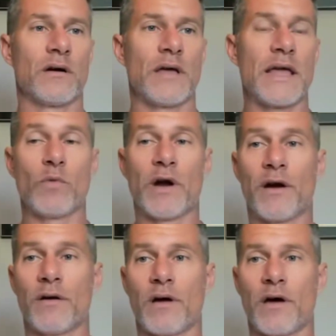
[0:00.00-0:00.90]

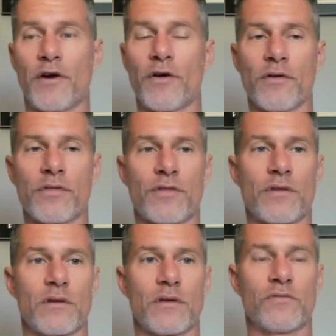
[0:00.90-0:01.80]
anywhere on earth,
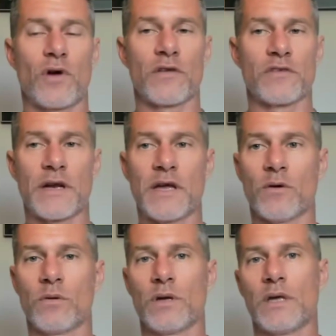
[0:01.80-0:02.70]
as far as I
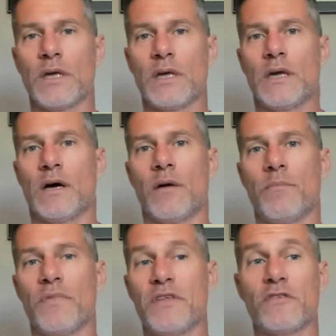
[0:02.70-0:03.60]
know.
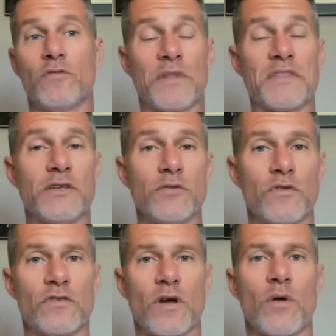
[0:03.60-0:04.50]
This is what they do
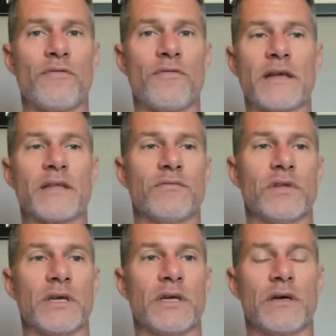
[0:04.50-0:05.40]
so
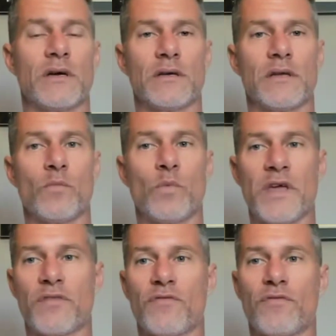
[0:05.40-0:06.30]
effectively
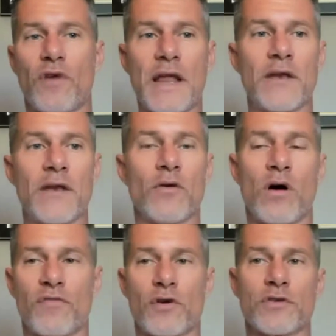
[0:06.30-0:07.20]
with front-end
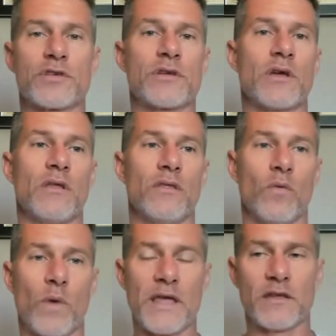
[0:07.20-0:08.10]
offers,
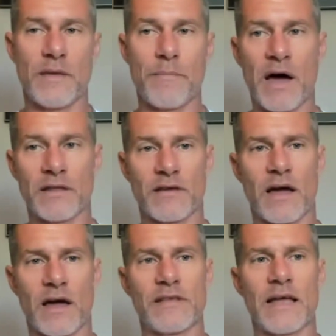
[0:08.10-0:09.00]
the way that they
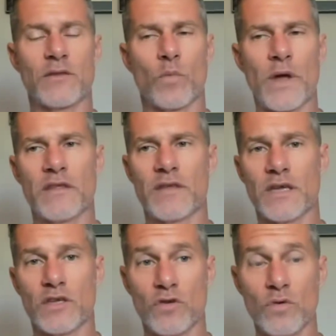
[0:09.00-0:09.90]
monetize that, the way that they
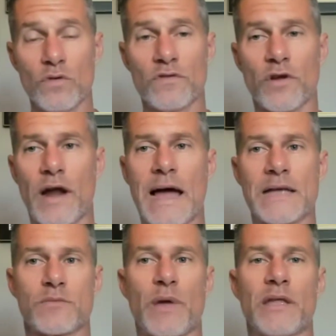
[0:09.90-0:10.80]
use their
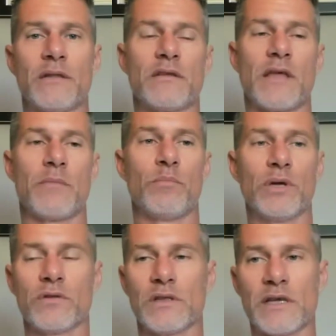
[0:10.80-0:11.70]
ad spend to then
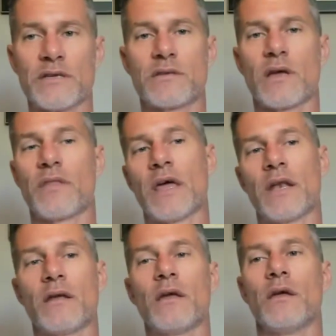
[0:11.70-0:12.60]
build the list, and
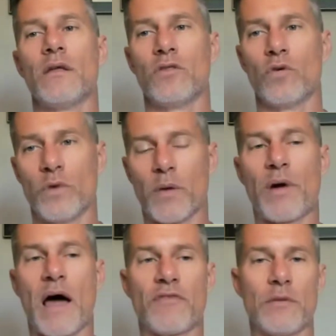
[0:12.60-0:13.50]
then the real
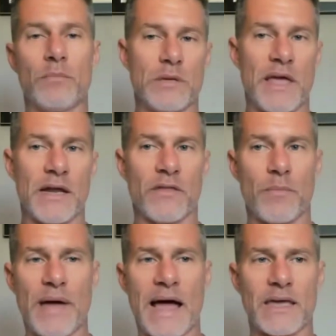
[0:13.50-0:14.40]
profit being made on the
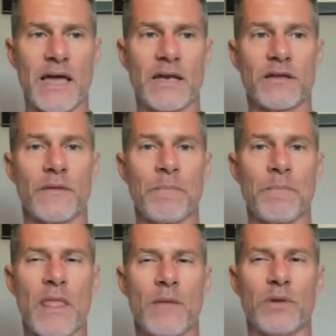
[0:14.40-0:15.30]
back end.
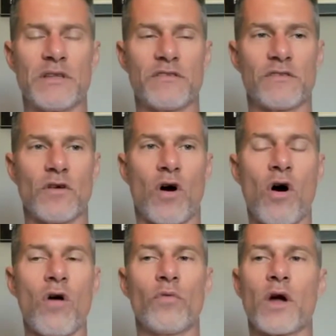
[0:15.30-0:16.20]
But this
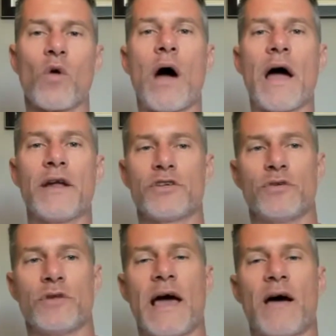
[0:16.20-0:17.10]
all requires
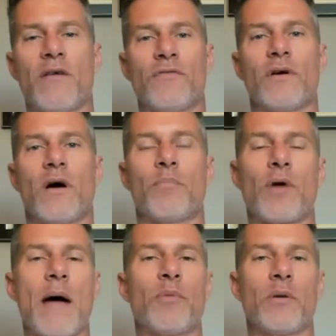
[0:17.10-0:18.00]
you to have a
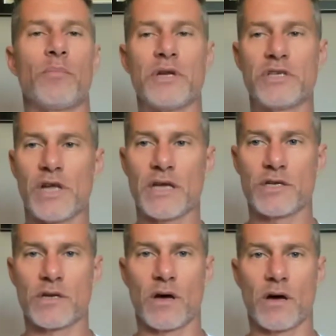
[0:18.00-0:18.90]
proper
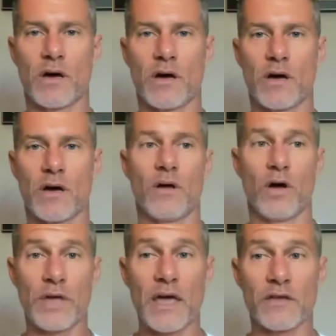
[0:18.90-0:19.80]
appreciation of,
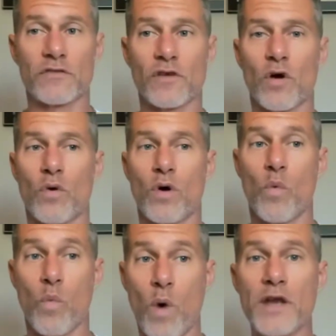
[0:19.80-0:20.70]
okay, so
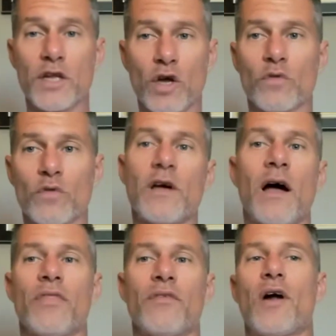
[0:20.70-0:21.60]
what goes
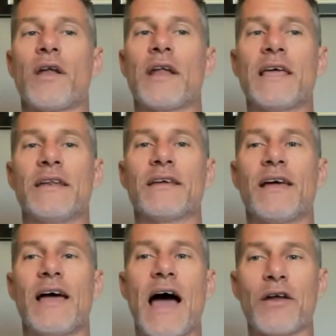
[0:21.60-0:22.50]
on the front end?
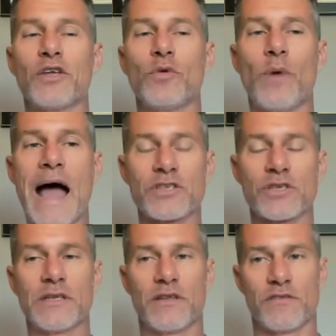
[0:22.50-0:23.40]
How do you
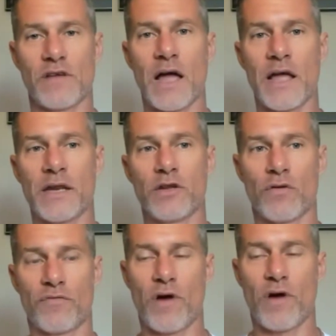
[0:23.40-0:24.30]
actually design your
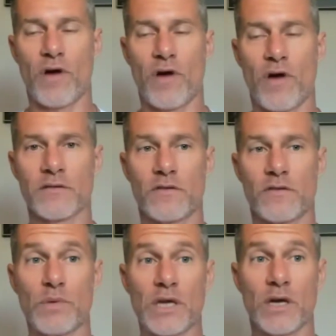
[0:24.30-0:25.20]
front end to
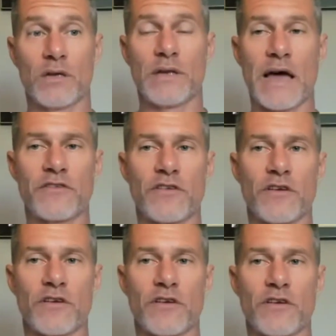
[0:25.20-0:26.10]
be not
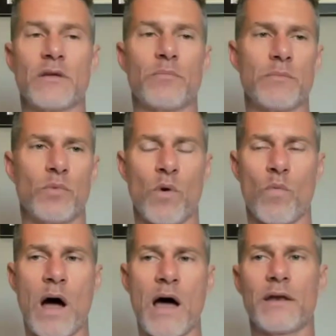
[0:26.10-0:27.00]
just something that people will
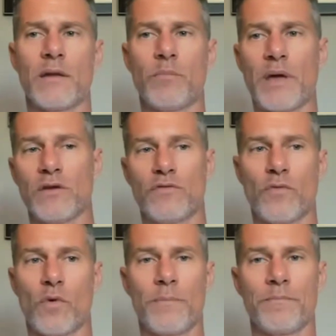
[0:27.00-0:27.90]
want and pay you
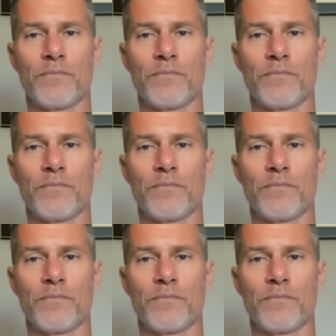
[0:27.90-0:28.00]
for,